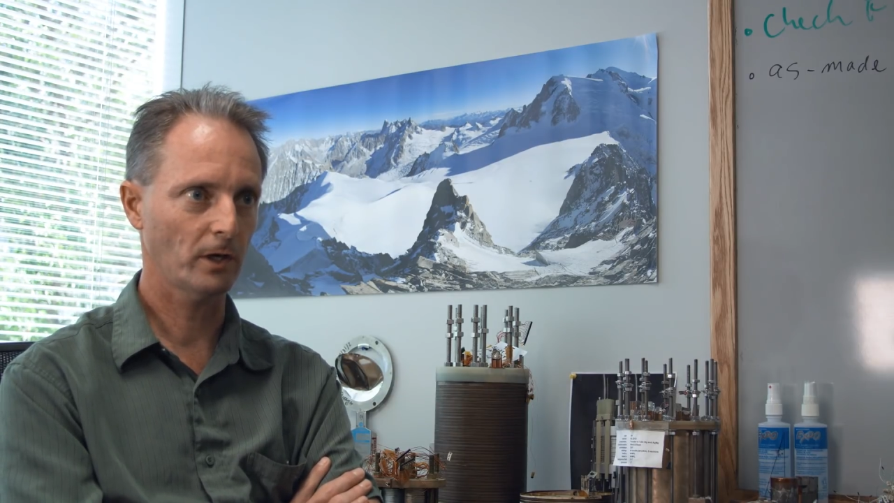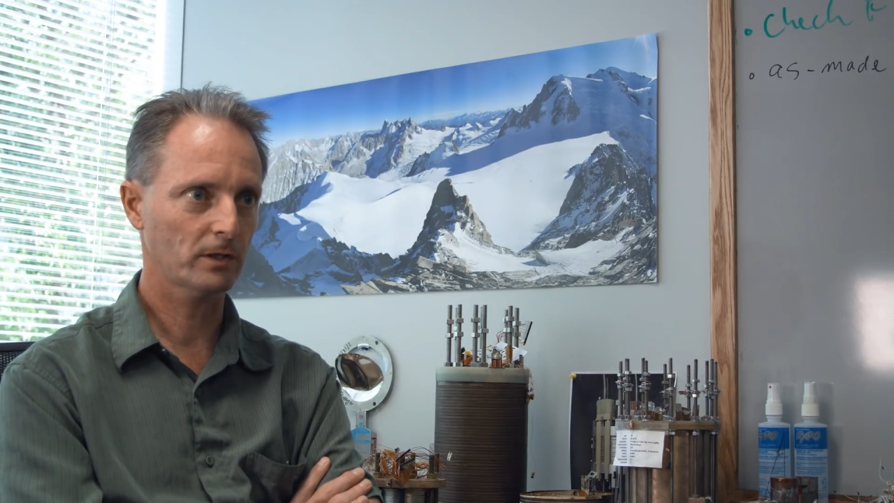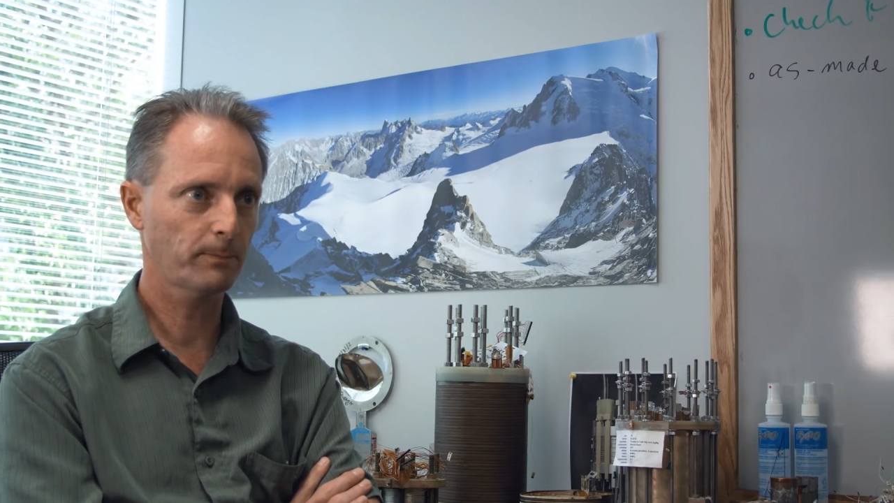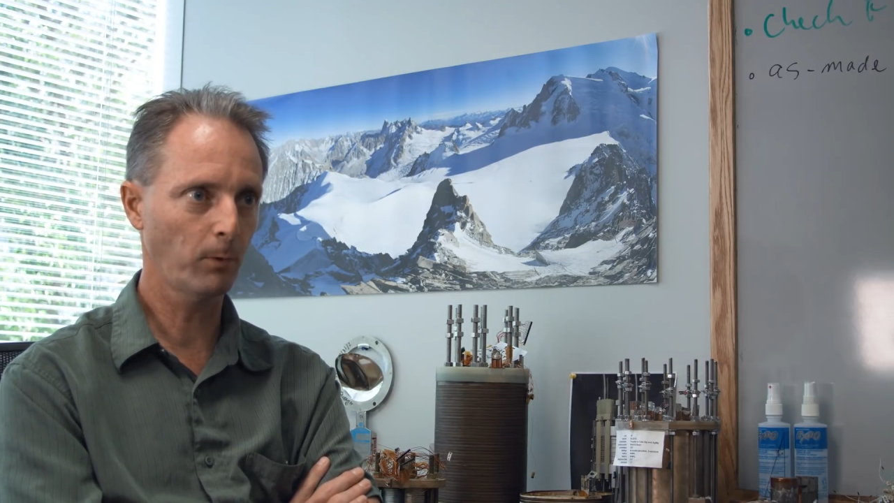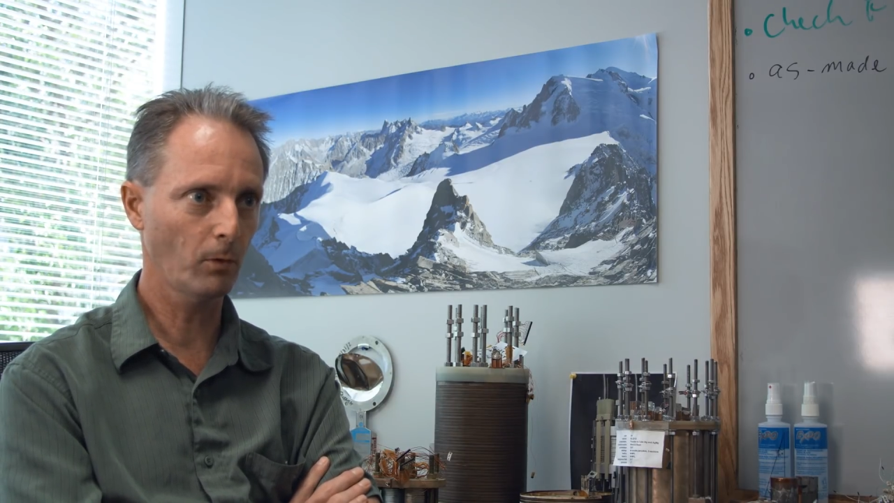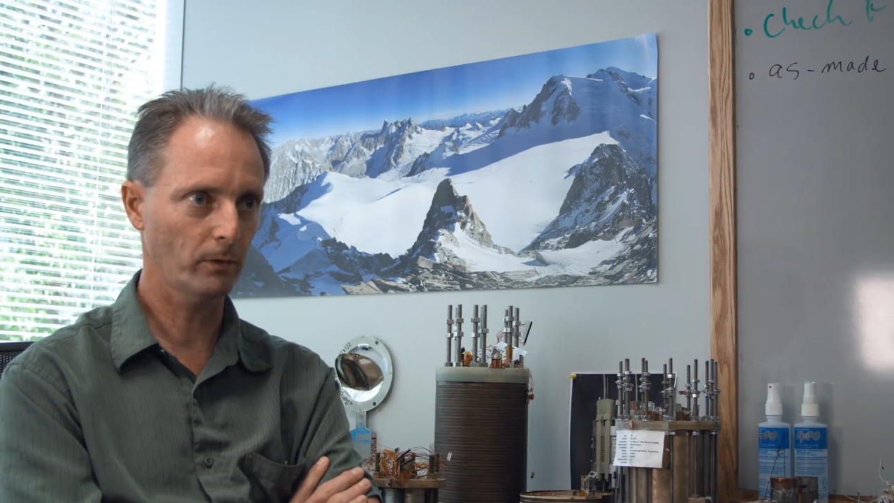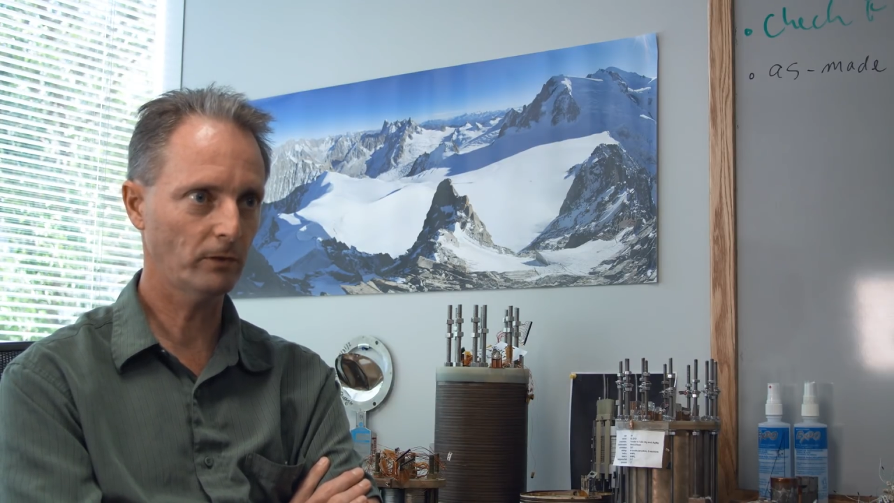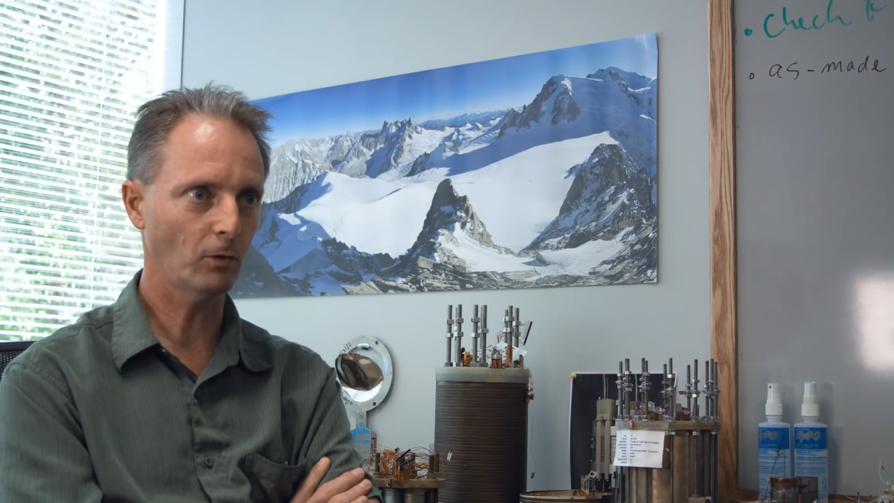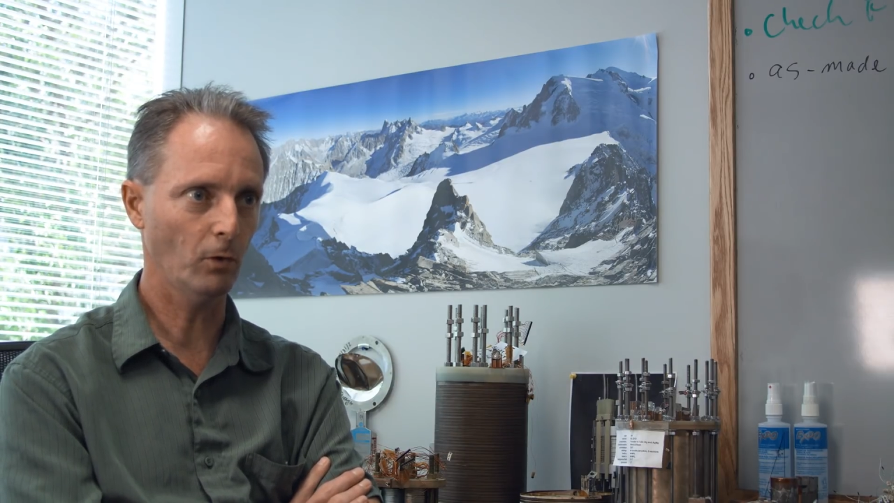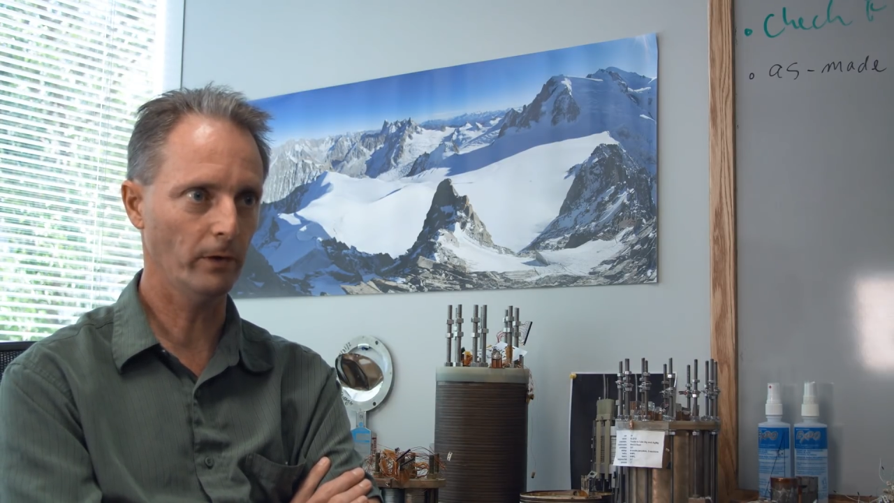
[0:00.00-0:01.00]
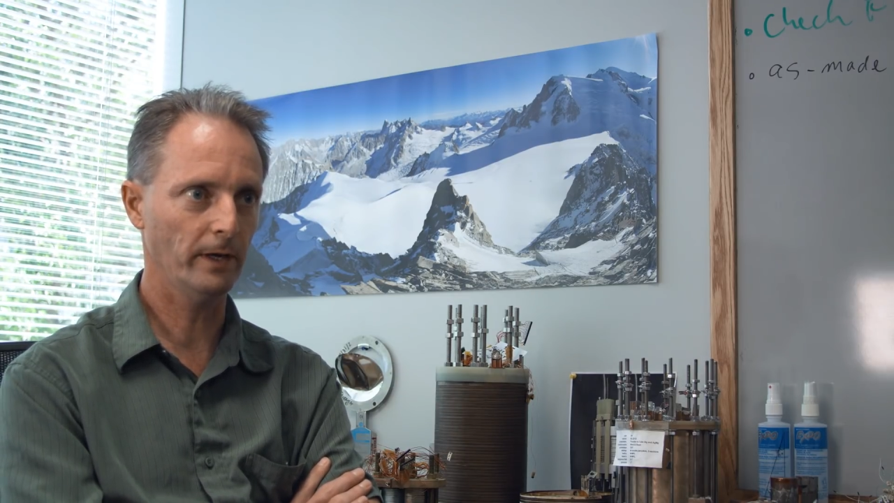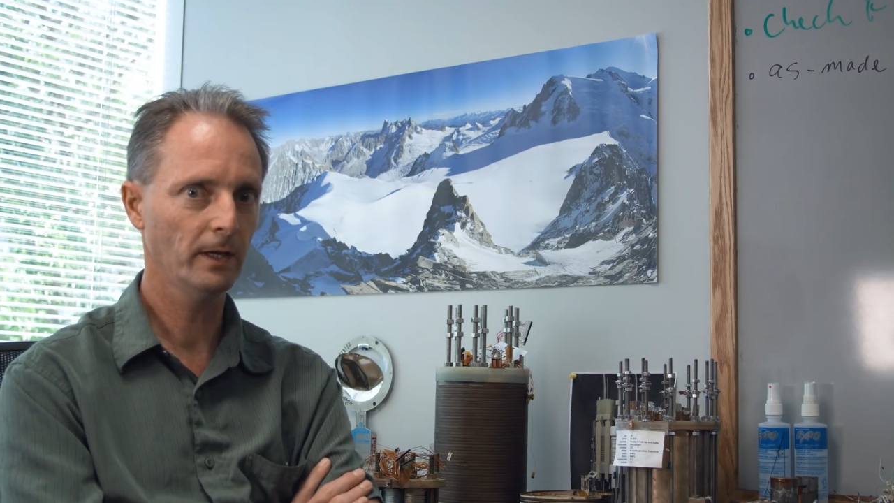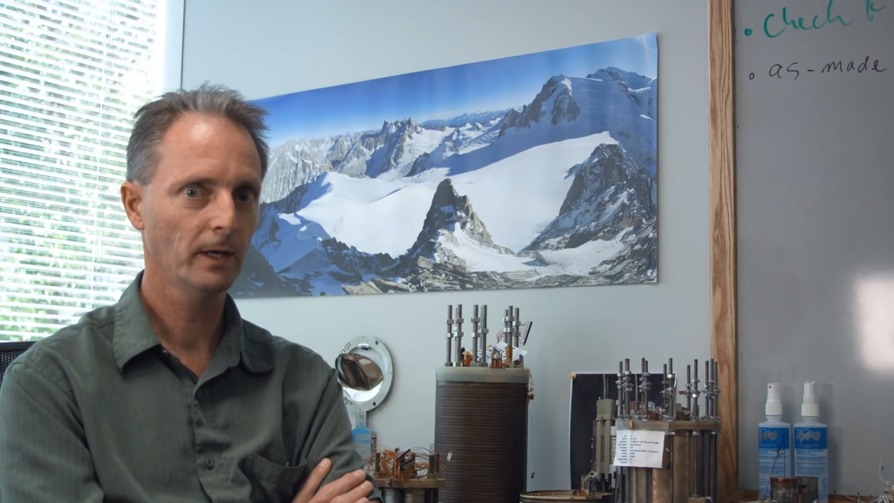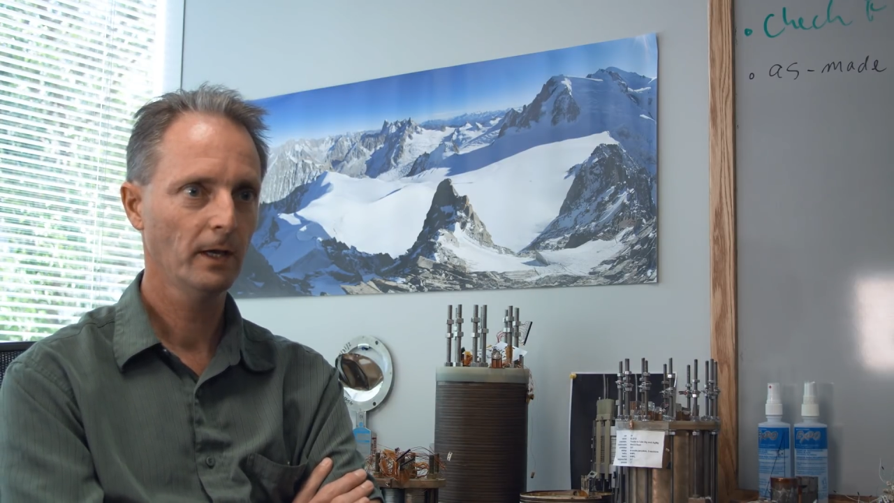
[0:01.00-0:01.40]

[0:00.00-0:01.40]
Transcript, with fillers: exploratory.